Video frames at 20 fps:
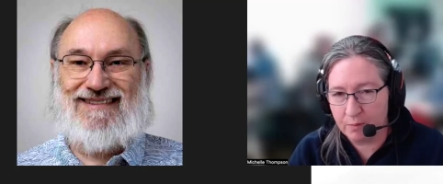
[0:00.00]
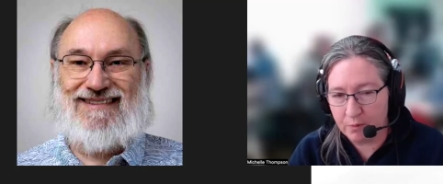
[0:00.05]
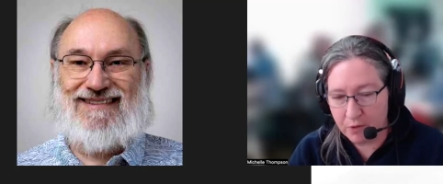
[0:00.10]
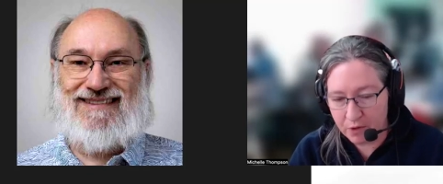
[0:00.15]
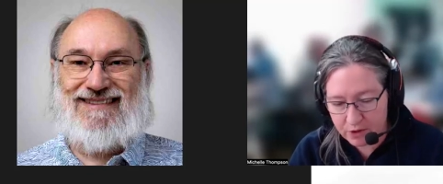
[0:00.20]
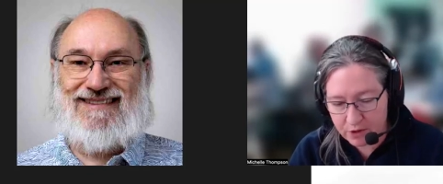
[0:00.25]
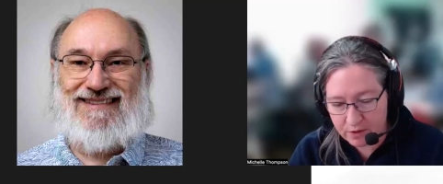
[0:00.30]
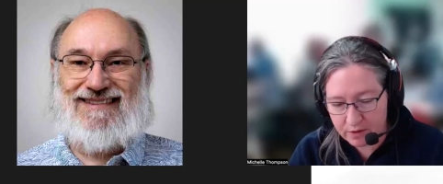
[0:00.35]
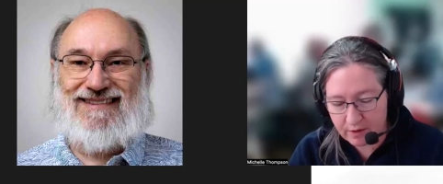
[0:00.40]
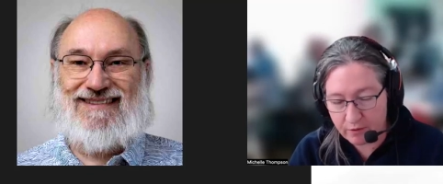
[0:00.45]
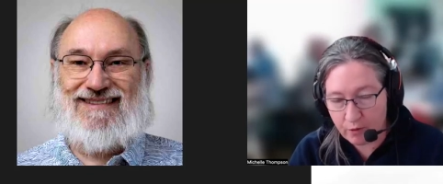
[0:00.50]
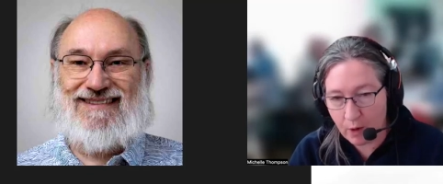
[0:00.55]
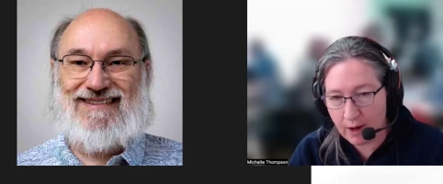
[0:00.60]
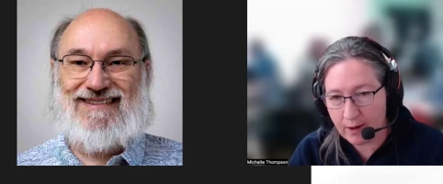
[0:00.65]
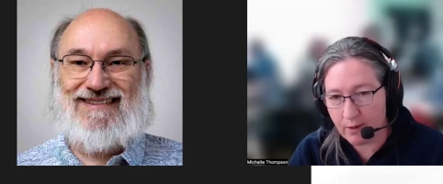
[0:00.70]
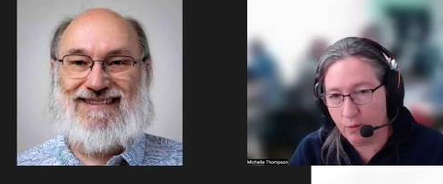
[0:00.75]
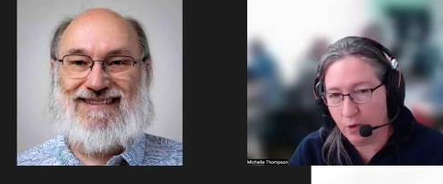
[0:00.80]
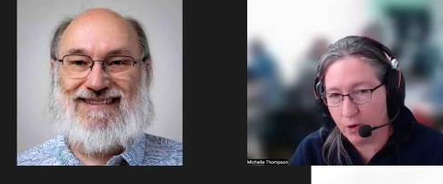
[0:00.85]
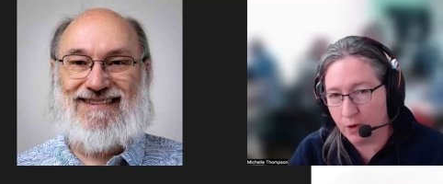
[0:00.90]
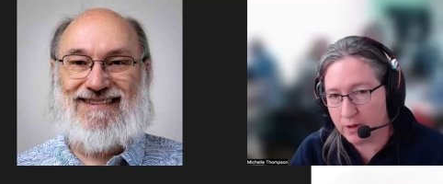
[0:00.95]
Speaker 1: most I've
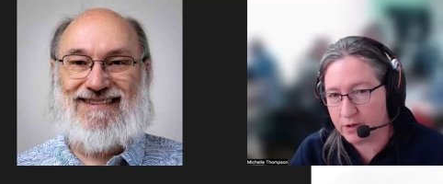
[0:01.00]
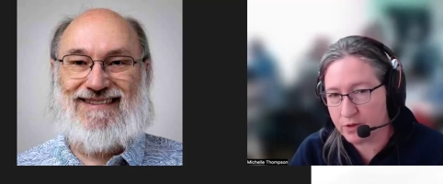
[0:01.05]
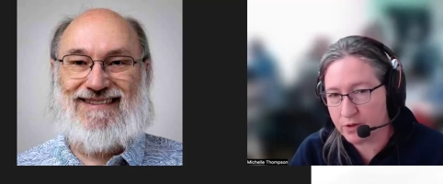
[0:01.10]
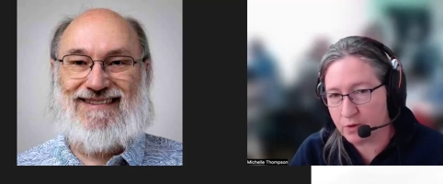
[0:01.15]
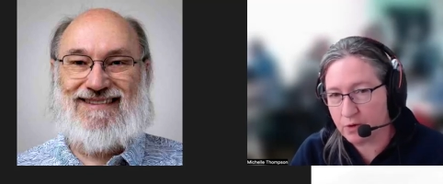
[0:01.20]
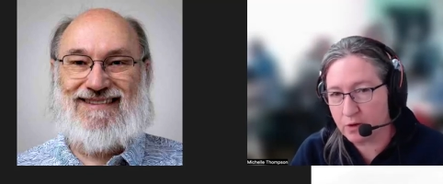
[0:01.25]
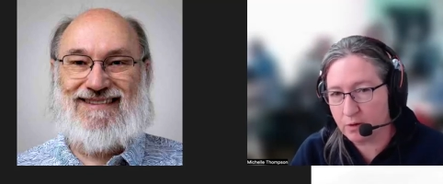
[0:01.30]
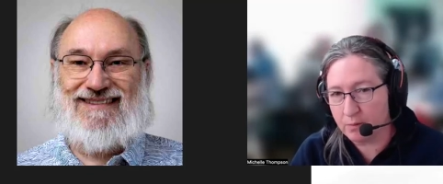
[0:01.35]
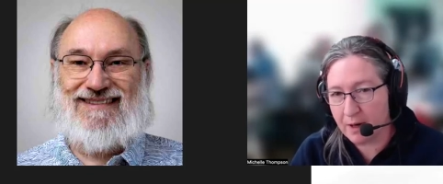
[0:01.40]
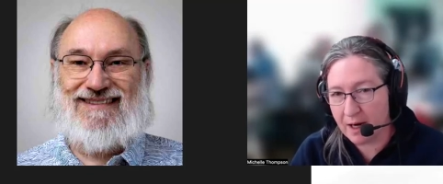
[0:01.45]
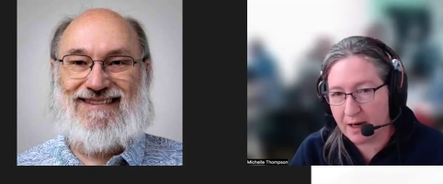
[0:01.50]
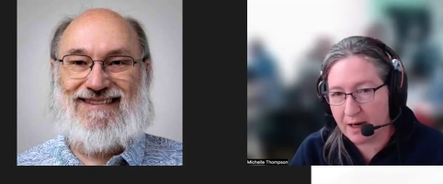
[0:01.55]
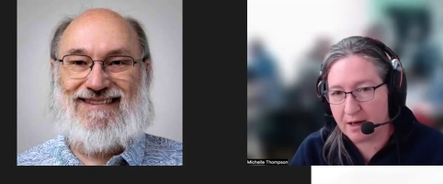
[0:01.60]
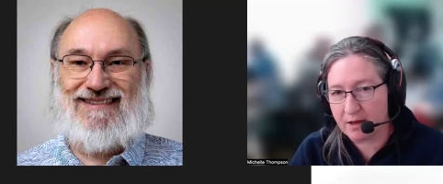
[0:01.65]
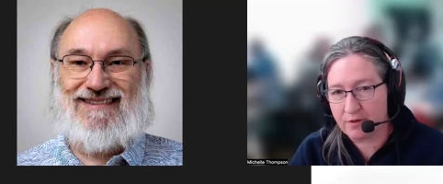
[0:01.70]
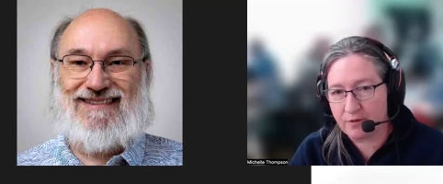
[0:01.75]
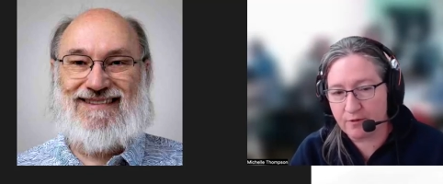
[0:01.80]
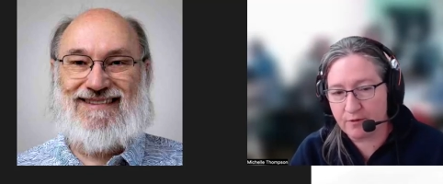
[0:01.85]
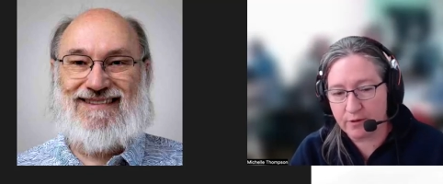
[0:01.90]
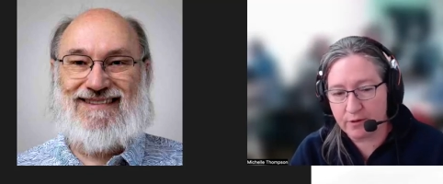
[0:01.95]
worked through the
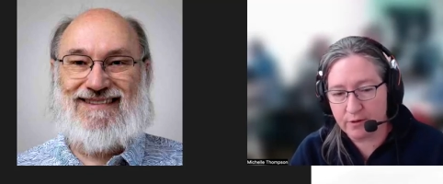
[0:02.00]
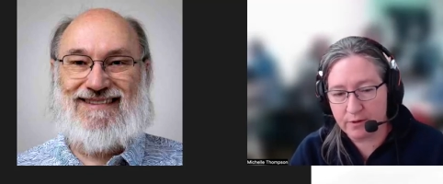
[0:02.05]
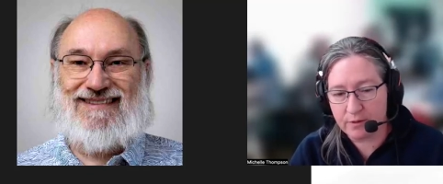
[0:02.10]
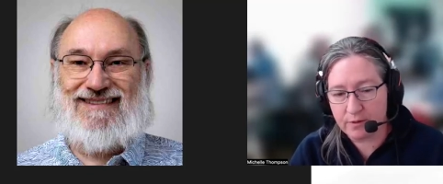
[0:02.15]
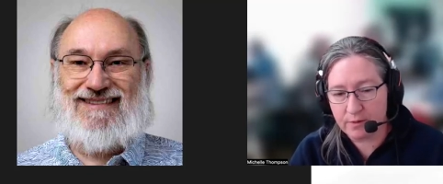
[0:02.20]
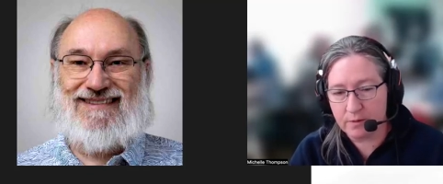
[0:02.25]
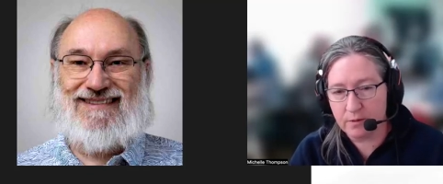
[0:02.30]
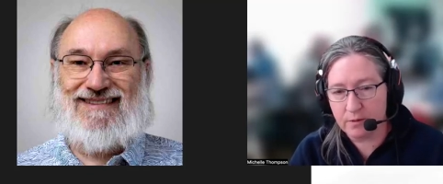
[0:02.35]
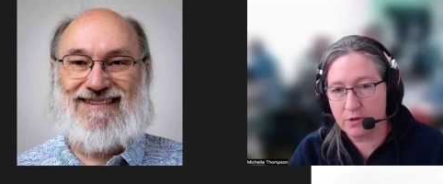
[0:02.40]
math for